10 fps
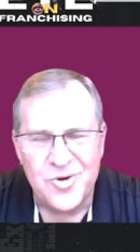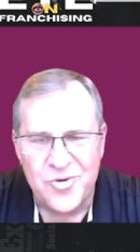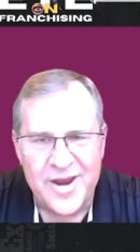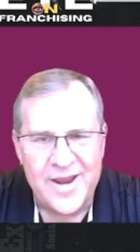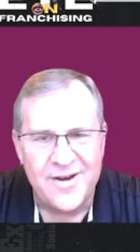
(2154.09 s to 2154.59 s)

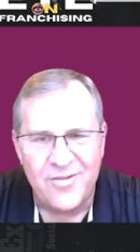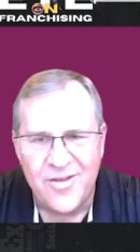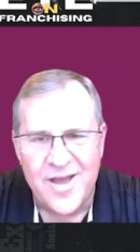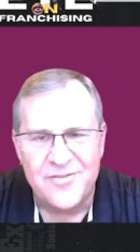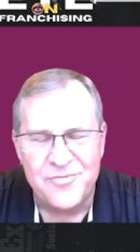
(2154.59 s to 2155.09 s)
created a
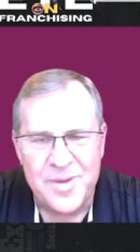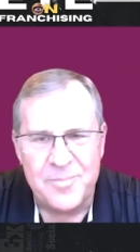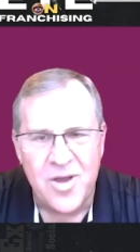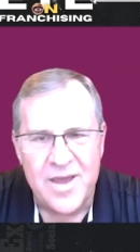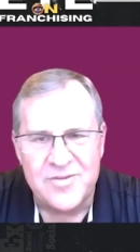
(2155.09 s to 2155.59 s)
lot of
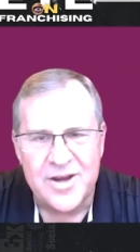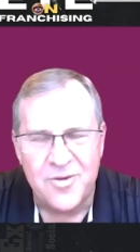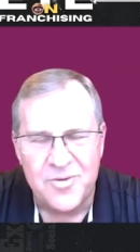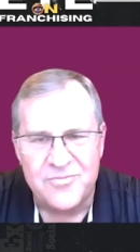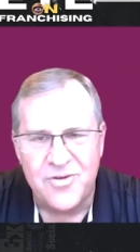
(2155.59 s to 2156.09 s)
people having to
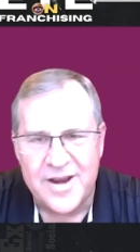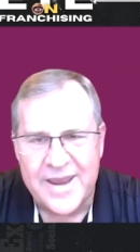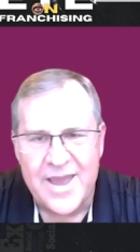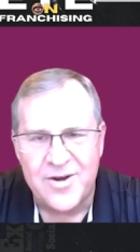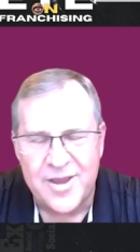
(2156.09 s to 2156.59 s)
go in front
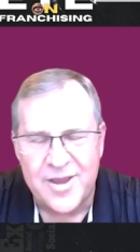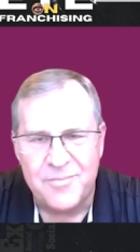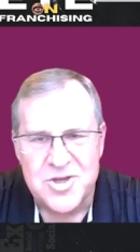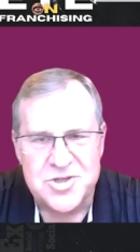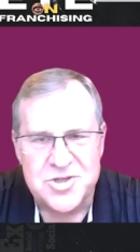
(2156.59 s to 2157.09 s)
of county
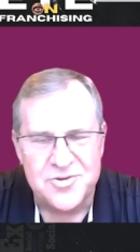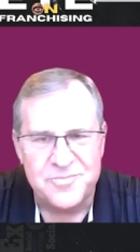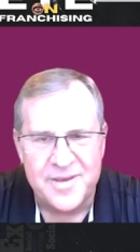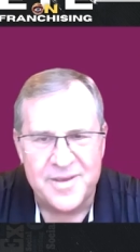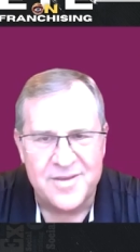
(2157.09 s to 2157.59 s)

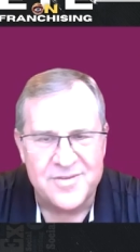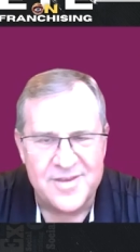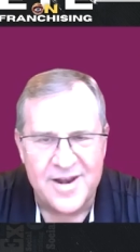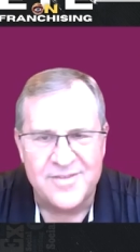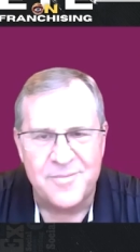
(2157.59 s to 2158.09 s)
commissioners
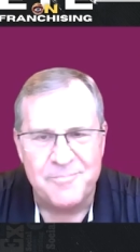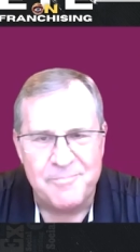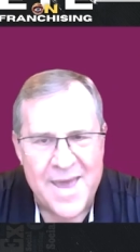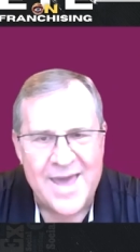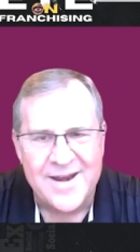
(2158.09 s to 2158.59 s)
because it has a
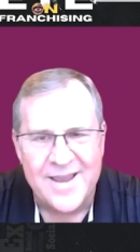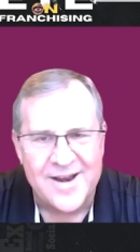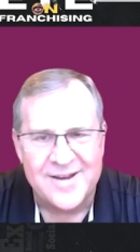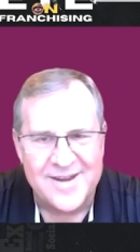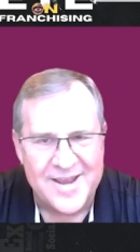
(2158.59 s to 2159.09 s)
bad
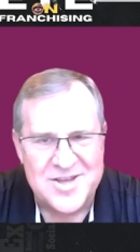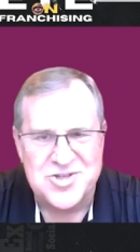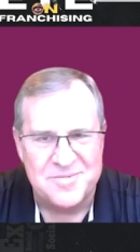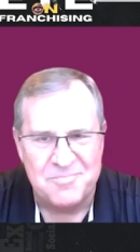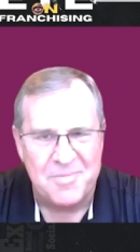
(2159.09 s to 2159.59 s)

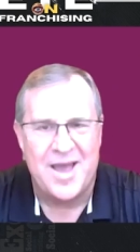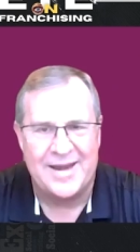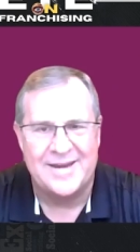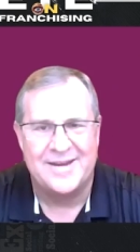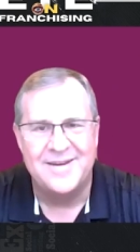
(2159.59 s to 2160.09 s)
connotation
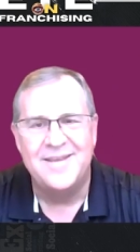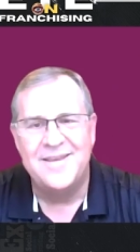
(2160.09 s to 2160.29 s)
behind it.